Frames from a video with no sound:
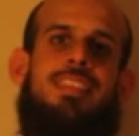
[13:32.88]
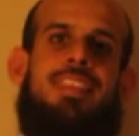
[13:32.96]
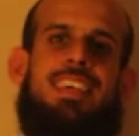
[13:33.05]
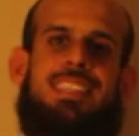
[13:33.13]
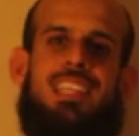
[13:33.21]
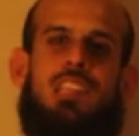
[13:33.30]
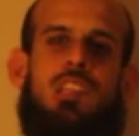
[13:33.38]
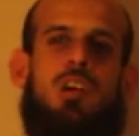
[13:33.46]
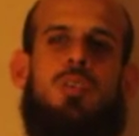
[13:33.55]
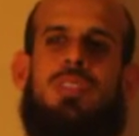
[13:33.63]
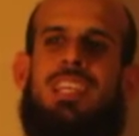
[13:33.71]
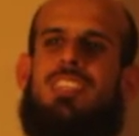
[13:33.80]
This
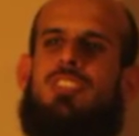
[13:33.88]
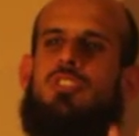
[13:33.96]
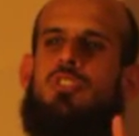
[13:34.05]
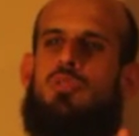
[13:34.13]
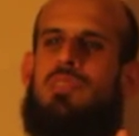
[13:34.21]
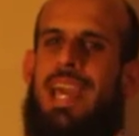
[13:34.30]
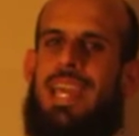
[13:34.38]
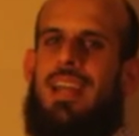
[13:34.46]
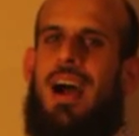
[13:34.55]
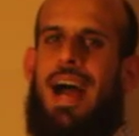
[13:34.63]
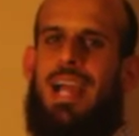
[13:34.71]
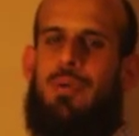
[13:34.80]
lonely two-lane
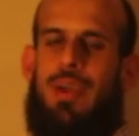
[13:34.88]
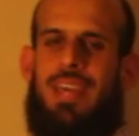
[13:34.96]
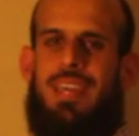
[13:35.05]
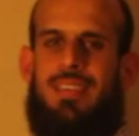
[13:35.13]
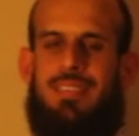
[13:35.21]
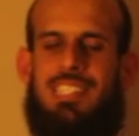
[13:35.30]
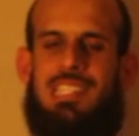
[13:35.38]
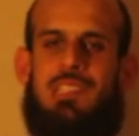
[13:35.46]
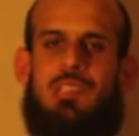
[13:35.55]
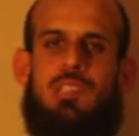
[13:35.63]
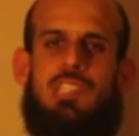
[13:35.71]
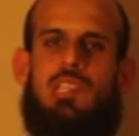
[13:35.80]
highway, this
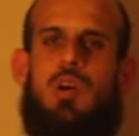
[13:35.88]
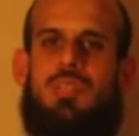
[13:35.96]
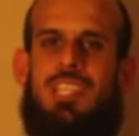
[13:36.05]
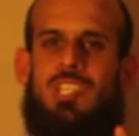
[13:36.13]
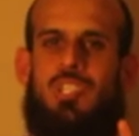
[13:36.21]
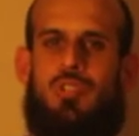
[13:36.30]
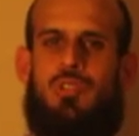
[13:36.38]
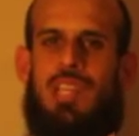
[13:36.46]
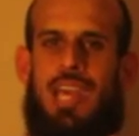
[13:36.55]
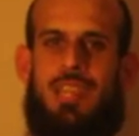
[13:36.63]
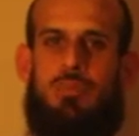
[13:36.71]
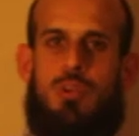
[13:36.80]
lonely
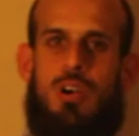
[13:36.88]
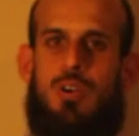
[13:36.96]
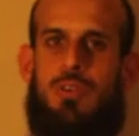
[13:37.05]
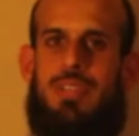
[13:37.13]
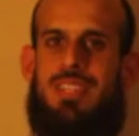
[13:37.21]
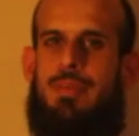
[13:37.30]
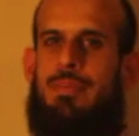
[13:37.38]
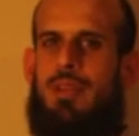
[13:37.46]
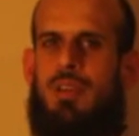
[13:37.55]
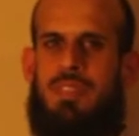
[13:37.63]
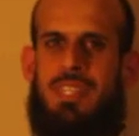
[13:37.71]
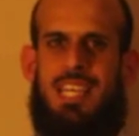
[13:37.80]
two-lane road in the
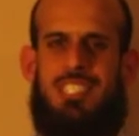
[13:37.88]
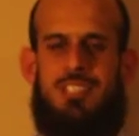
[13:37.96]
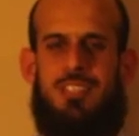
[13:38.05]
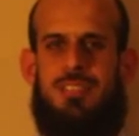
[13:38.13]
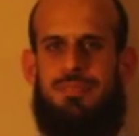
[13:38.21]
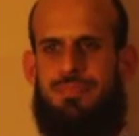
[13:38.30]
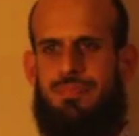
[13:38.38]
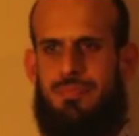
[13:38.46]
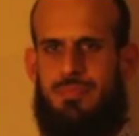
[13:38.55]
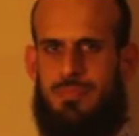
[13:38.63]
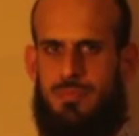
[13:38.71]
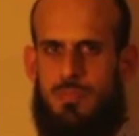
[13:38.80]
middle of the desert
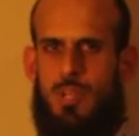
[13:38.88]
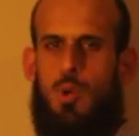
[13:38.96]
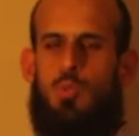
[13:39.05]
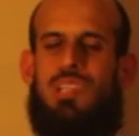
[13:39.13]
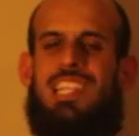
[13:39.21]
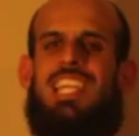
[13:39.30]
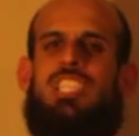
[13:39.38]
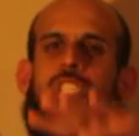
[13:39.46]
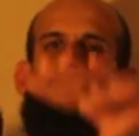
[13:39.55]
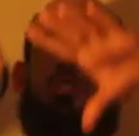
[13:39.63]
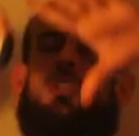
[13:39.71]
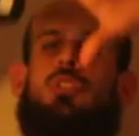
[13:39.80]
will lead
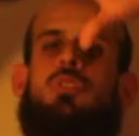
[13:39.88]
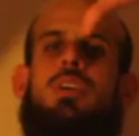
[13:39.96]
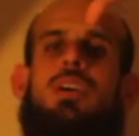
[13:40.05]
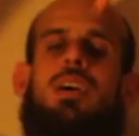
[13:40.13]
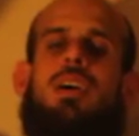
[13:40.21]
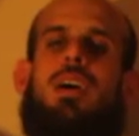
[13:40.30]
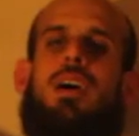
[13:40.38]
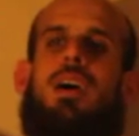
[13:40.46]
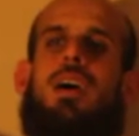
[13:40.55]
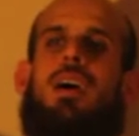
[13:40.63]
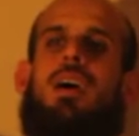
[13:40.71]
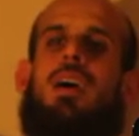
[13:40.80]
you to
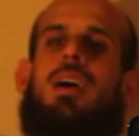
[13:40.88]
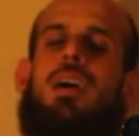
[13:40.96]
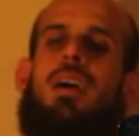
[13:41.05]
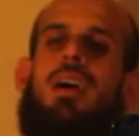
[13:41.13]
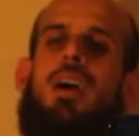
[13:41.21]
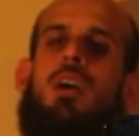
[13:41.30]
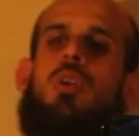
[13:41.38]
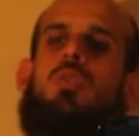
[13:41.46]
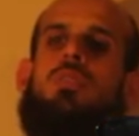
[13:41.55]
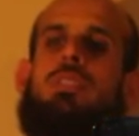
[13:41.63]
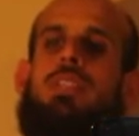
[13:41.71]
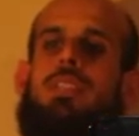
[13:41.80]
a
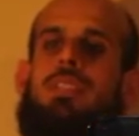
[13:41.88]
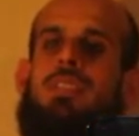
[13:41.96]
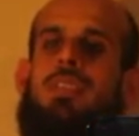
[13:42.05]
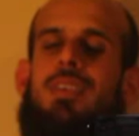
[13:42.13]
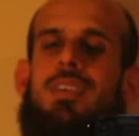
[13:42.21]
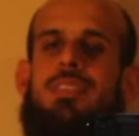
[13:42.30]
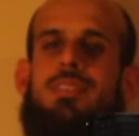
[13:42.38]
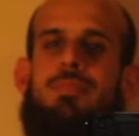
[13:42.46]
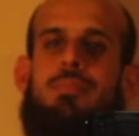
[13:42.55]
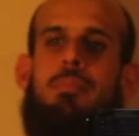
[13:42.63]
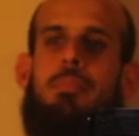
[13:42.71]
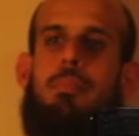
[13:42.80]
golden
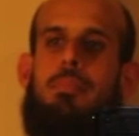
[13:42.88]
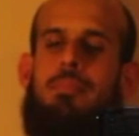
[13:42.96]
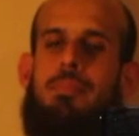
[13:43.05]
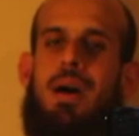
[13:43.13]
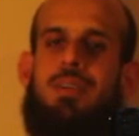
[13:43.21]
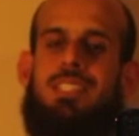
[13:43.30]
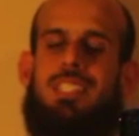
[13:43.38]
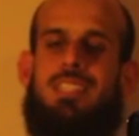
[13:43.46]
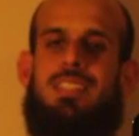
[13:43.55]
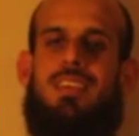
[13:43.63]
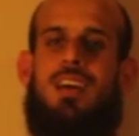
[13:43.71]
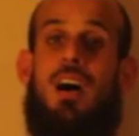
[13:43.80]

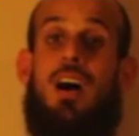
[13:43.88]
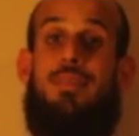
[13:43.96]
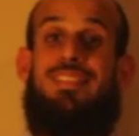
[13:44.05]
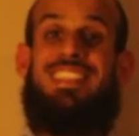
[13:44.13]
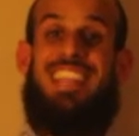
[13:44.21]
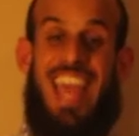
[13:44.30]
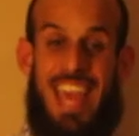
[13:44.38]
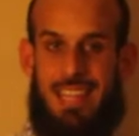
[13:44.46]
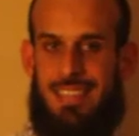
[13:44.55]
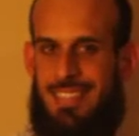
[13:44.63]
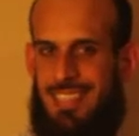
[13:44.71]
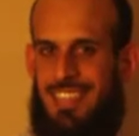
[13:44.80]
mountain of sand.